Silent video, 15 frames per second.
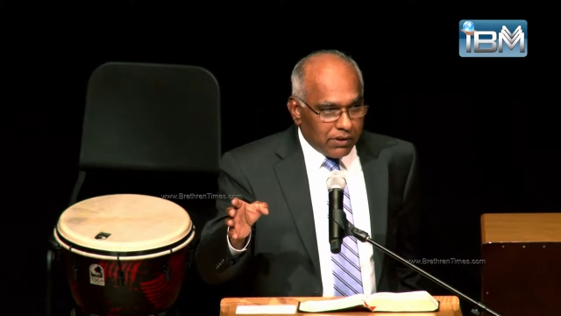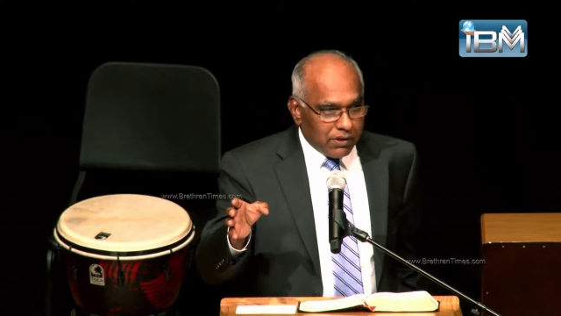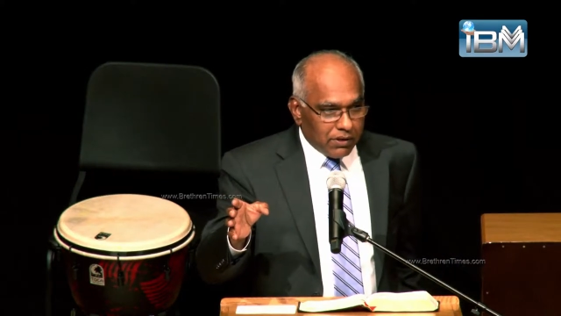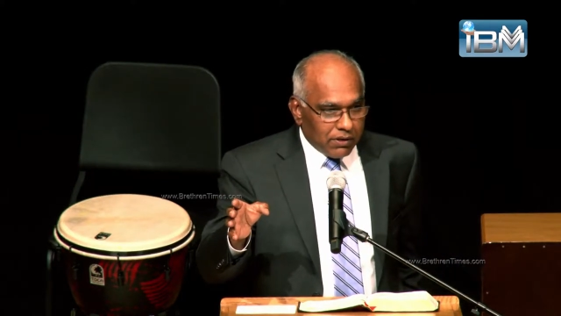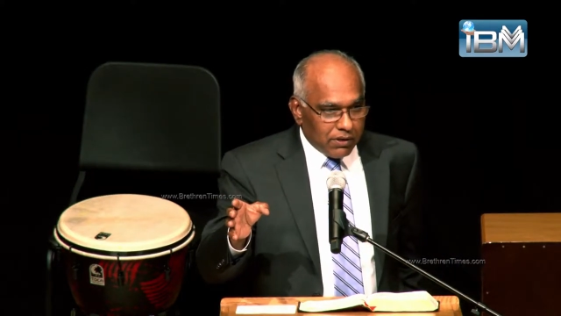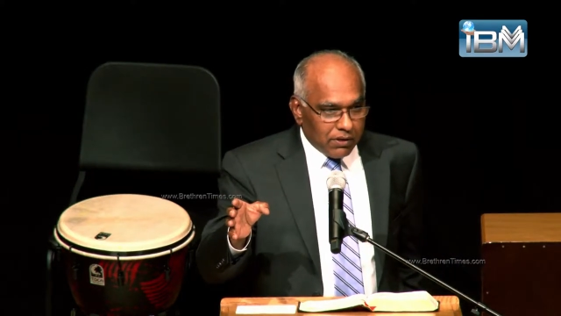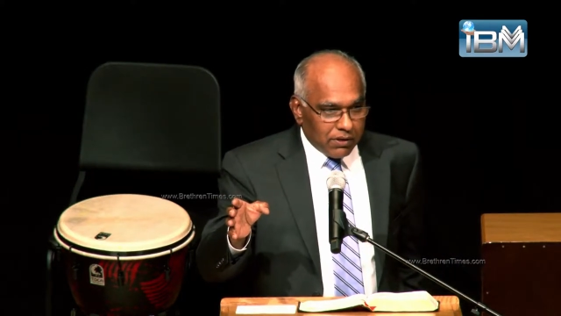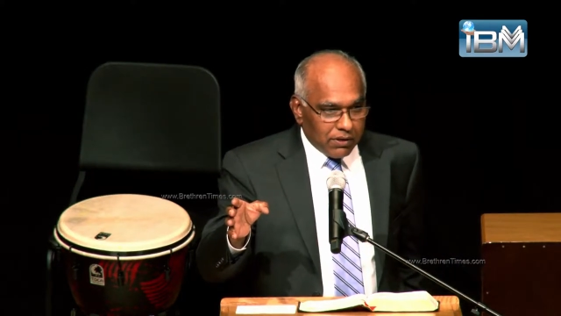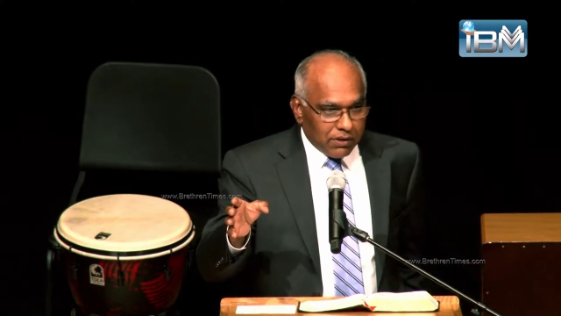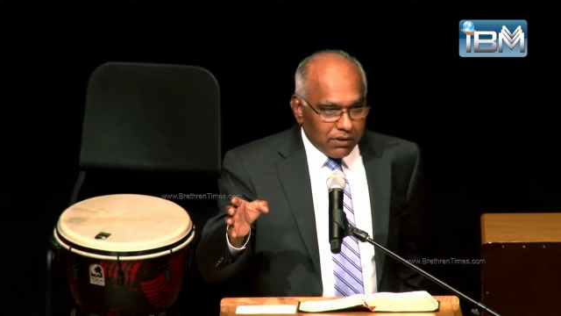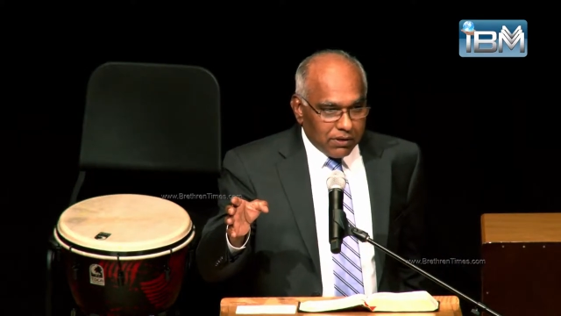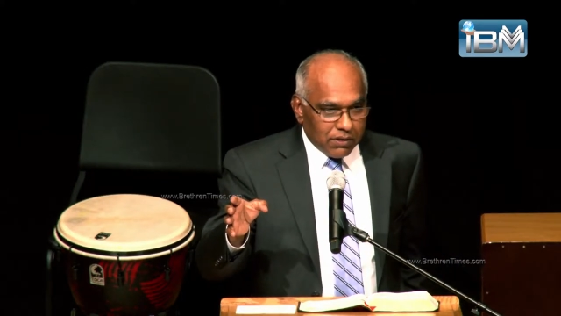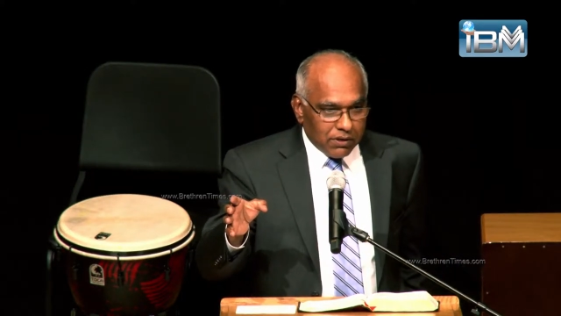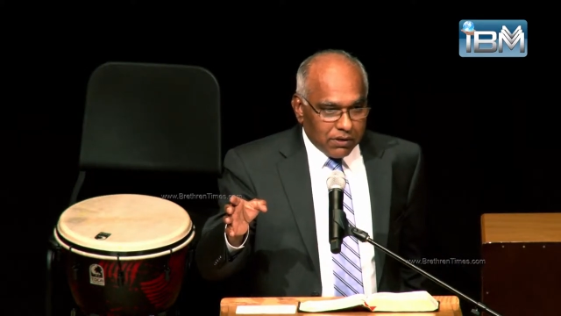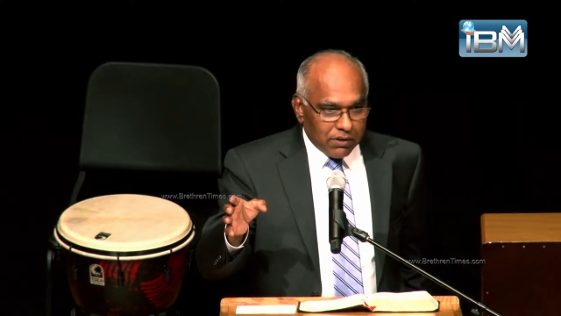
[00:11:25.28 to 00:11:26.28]

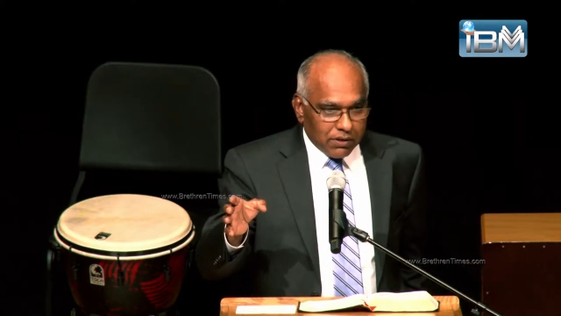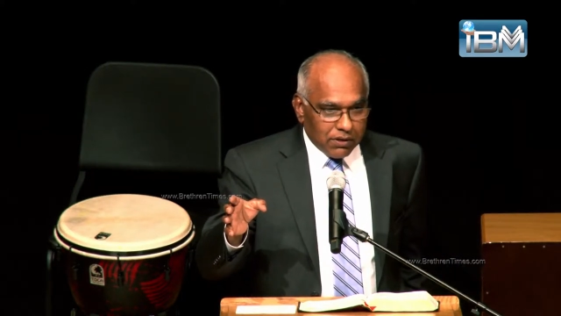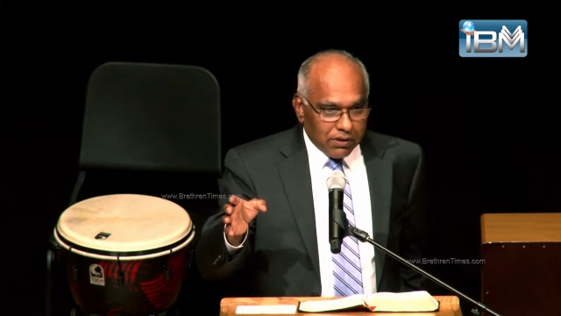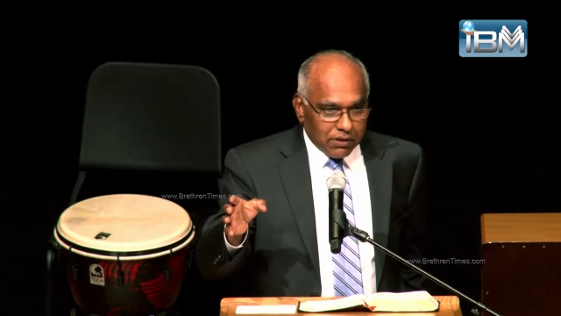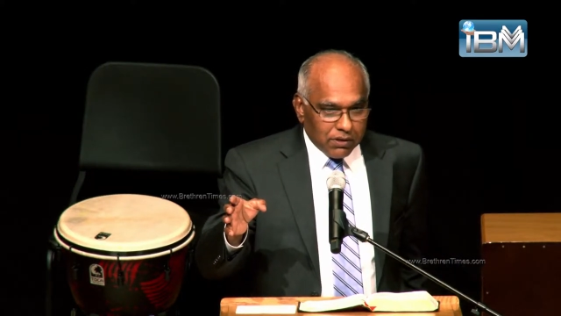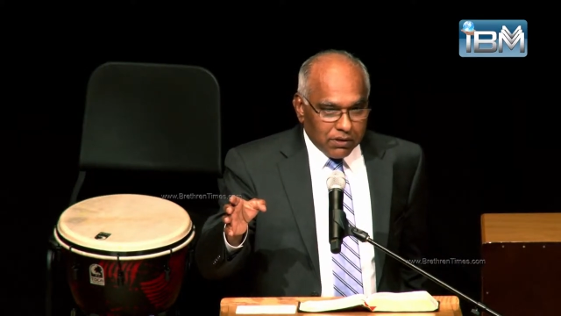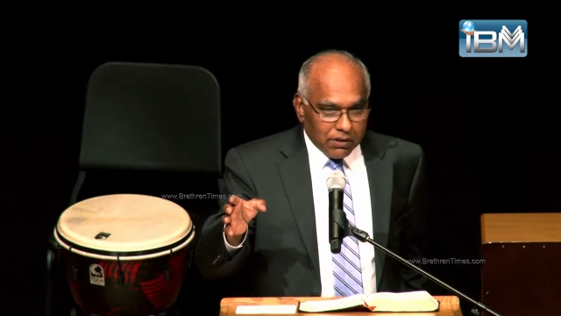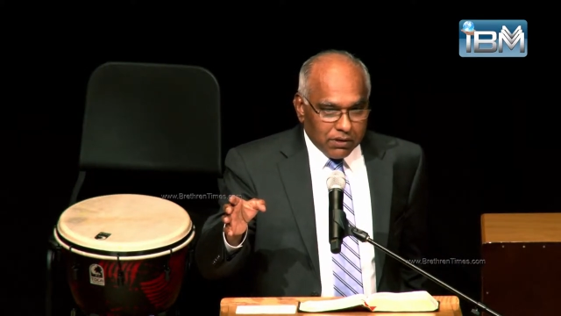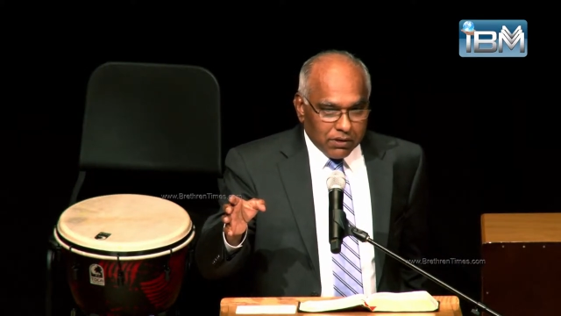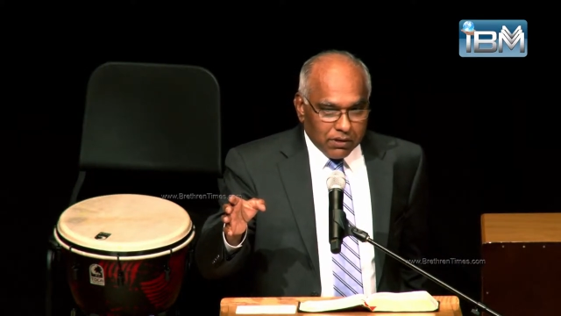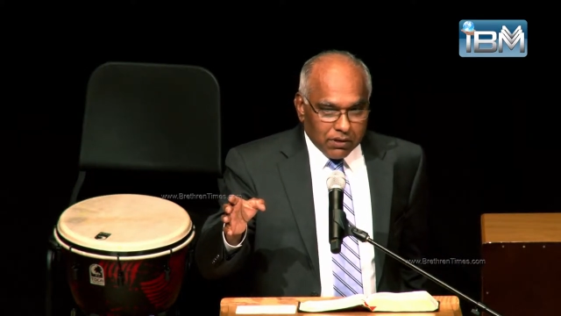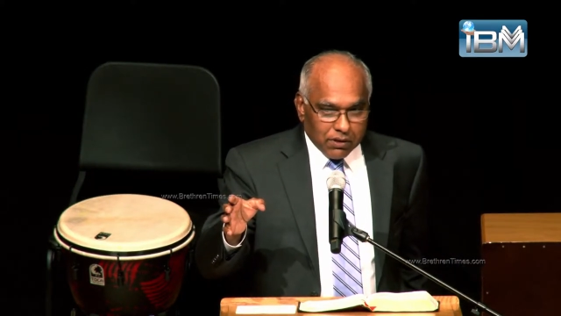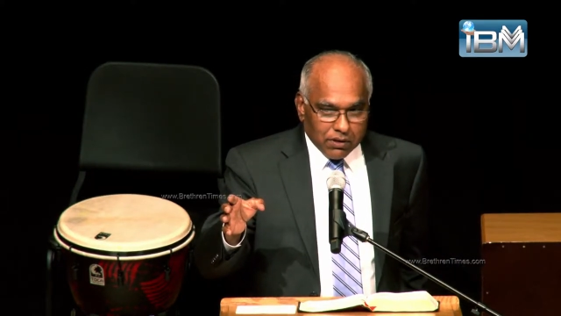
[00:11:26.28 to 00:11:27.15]
(silence)